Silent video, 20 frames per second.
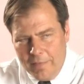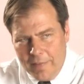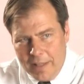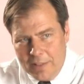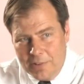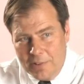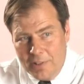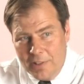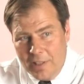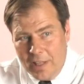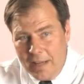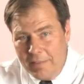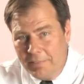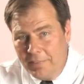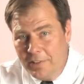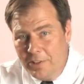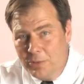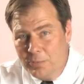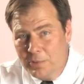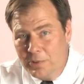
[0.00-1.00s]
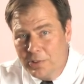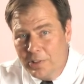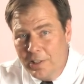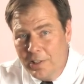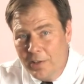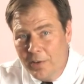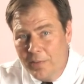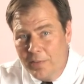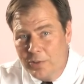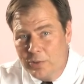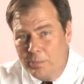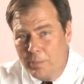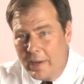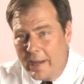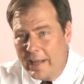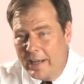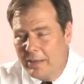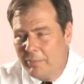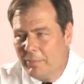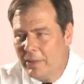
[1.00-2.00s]
that's an Anopheles mosquito that's
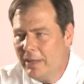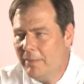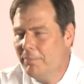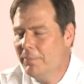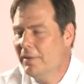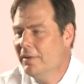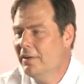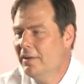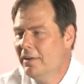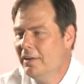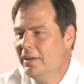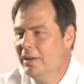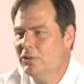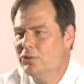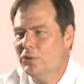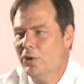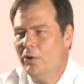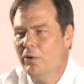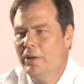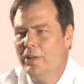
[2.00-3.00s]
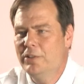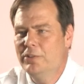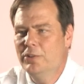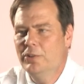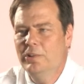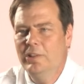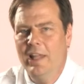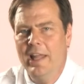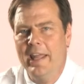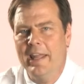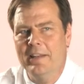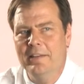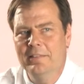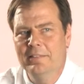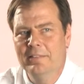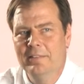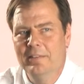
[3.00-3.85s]
biting me, it's already too late.